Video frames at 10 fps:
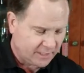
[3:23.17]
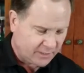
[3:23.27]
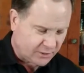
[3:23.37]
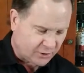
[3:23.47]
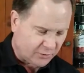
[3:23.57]

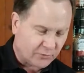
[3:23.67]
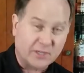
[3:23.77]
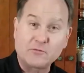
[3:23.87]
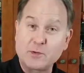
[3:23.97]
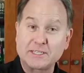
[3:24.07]
to
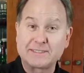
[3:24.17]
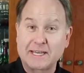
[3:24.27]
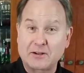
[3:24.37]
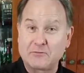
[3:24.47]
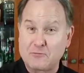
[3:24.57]
give me a
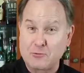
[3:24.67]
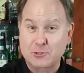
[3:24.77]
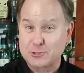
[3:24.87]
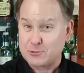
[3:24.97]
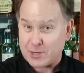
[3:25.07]
set of 4,
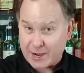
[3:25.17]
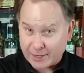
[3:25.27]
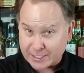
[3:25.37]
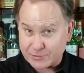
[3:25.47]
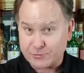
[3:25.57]
so now I
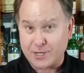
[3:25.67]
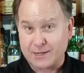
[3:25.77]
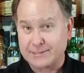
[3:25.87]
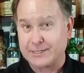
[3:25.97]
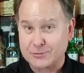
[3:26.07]
can do
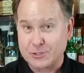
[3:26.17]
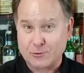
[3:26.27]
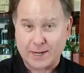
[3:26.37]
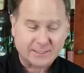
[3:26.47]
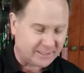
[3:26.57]
cocktails
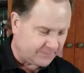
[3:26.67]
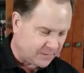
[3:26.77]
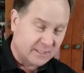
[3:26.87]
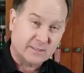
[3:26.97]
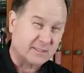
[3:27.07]
correctly,
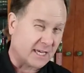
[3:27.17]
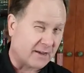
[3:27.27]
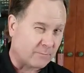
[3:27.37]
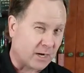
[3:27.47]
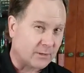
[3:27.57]
since I
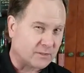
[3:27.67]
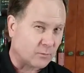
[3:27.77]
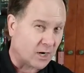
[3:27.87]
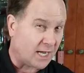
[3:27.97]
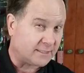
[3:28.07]
have probably some
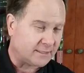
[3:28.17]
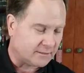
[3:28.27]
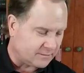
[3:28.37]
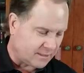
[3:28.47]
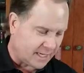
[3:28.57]
more
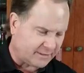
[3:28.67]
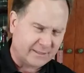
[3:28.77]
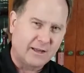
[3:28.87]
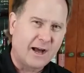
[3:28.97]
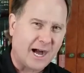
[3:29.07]

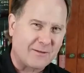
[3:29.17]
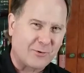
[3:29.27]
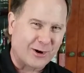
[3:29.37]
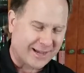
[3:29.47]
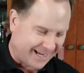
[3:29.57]

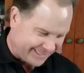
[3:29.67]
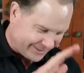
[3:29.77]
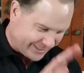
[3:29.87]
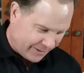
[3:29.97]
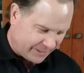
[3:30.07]
highball
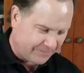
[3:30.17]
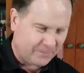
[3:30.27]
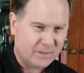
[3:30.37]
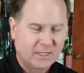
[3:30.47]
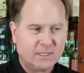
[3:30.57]
cocktails coming.
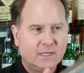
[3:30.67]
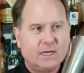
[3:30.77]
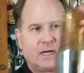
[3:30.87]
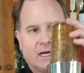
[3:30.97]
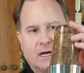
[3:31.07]

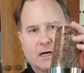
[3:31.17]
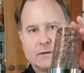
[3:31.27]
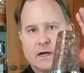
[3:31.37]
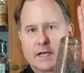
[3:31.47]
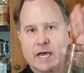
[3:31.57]

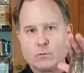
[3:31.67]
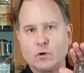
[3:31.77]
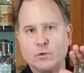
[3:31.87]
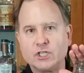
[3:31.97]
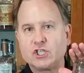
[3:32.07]
Again, when
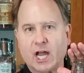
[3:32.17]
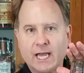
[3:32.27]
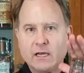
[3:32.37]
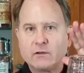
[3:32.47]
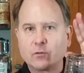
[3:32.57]
we
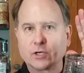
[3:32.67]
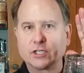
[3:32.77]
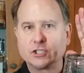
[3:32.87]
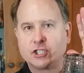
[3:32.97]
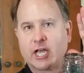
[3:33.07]
shake, we're gonna
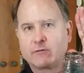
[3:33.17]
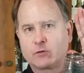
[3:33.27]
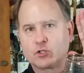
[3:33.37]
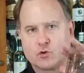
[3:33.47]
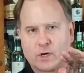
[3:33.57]
shake for
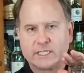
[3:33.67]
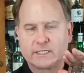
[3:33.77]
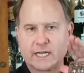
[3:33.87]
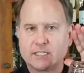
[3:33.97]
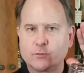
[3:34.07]
20
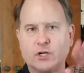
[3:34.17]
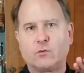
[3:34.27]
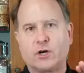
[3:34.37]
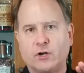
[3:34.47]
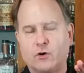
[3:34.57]
seconds. We don't
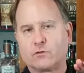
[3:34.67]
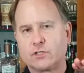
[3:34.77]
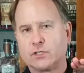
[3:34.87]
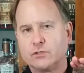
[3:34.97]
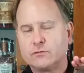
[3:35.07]
wanna over
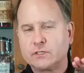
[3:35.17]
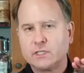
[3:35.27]
dilute.